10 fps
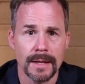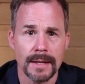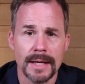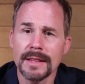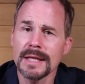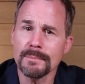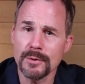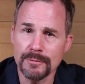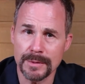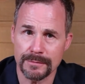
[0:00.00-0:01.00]
In the
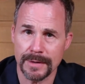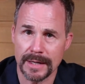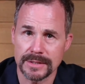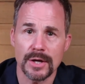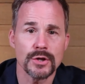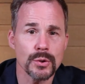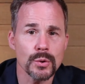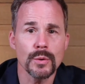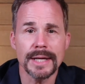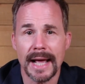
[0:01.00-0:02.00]
improvement phase, you're
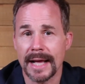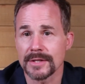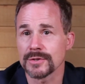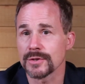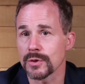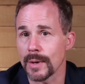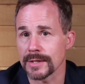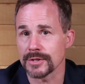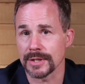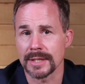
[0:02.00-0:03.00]
going to answer the
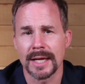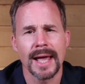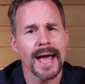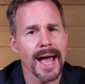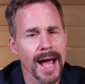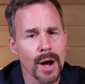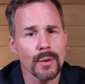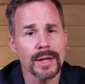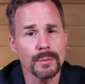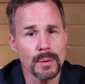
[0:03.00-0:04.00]
question, how
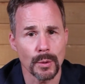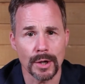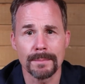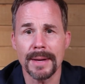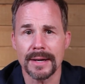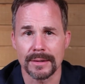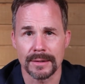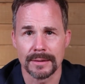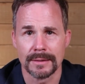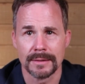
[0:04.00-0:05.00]
can we work better?
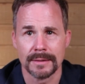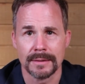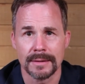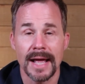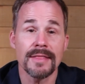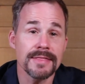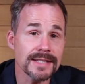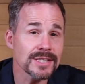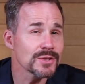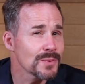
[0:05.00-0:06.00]
And this
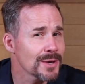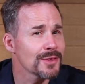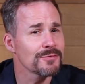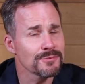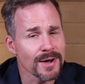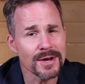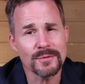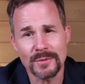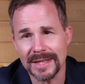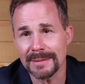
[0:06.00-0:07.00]
is where the fun
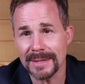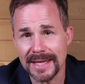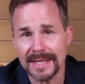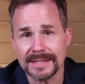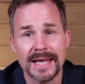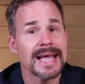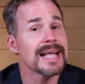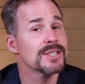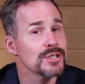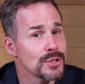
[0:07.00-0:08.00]
really begins.
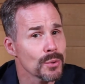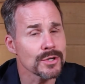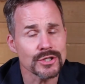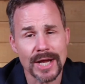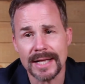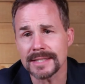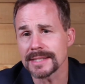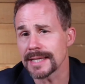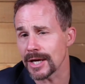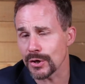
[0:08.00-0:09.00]
It's your chance to
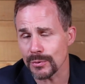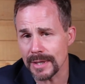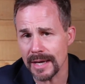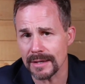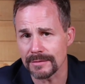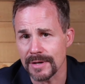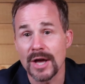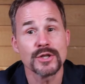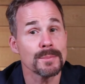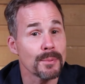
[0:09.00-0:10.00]
get creative,
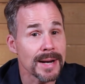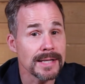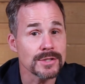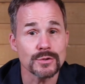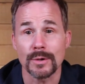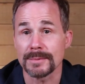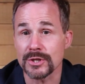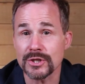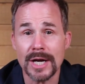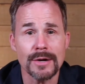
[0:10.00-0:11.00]
to brainstorm, to
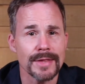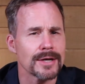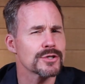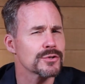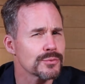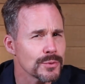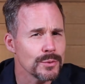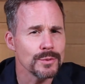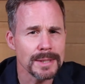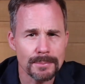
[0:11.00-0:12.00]
share that
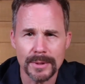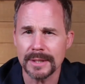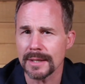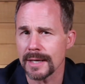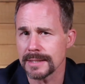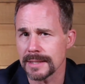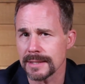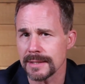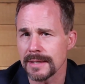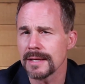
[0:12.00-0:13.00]
truly brilliant idea
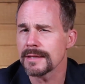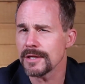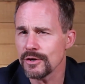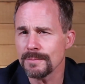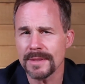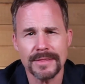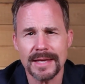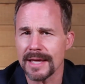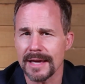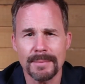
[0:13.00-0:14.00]
that you've been
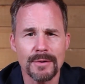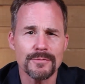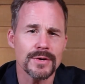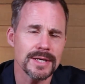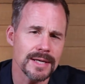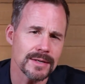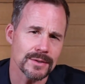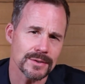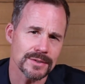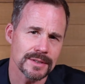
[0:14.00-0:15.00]
thinking about for
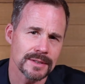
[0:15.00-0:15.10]
years.